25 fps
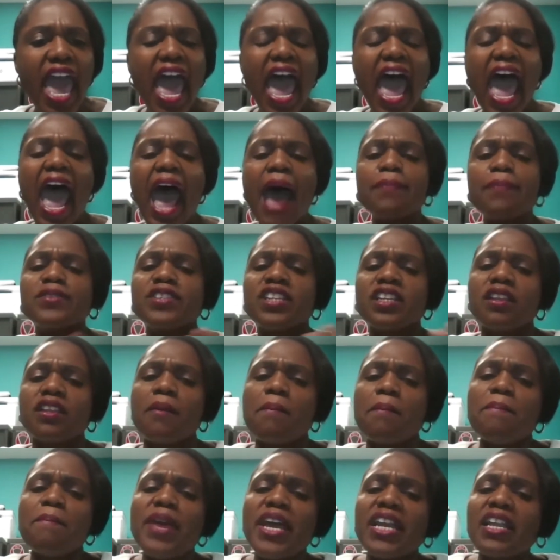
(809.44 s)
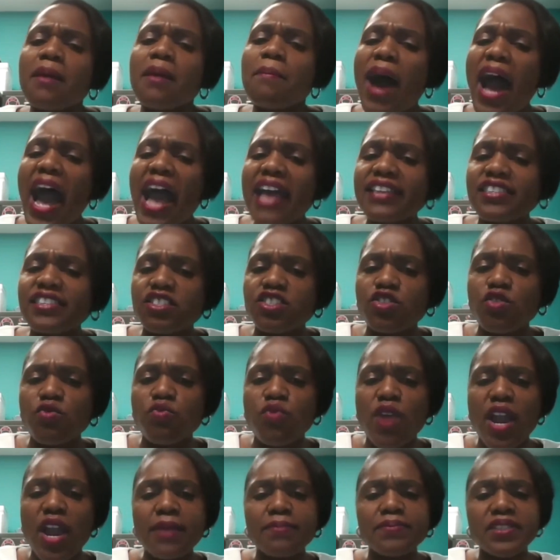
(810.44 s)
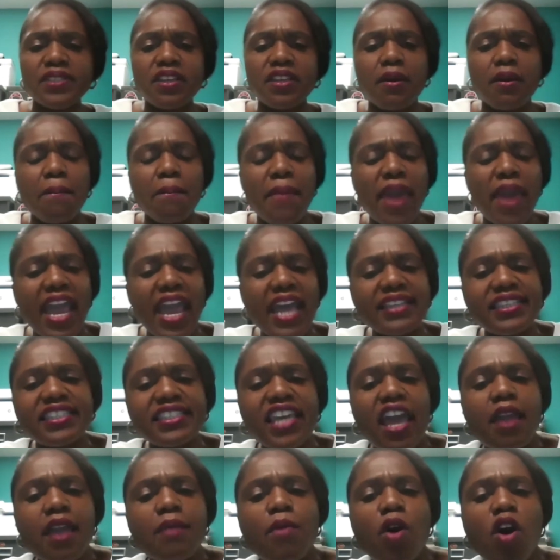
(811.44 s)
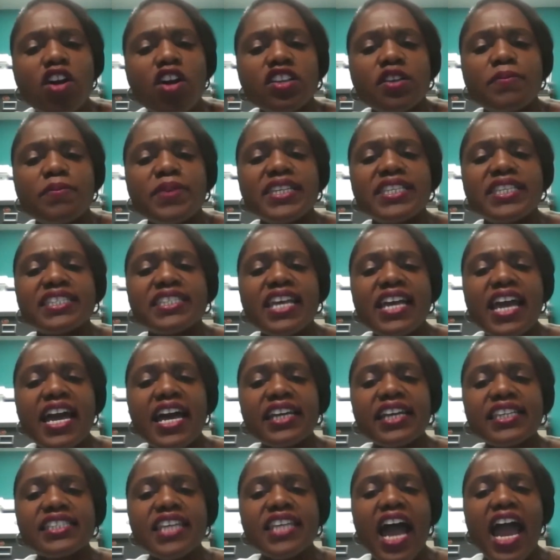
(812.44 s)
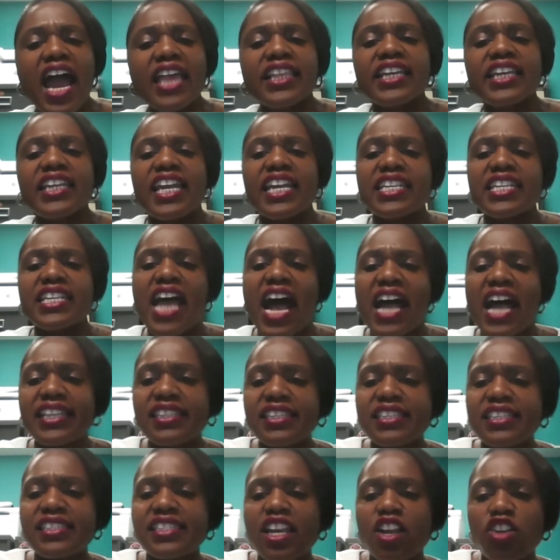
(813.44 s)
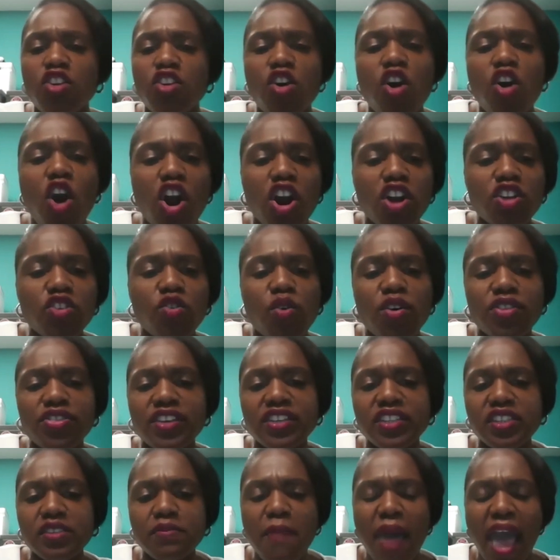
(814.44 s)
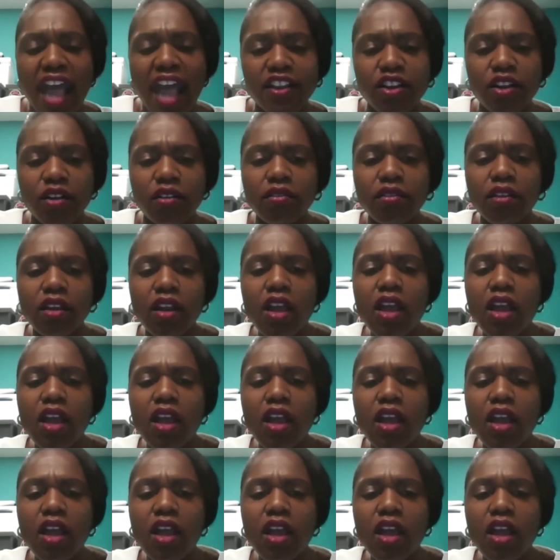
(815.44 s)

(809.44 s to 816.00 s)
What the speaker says: Absalom minimizes the rapes, commands Tamar to be silent and not to set her heart on this matter.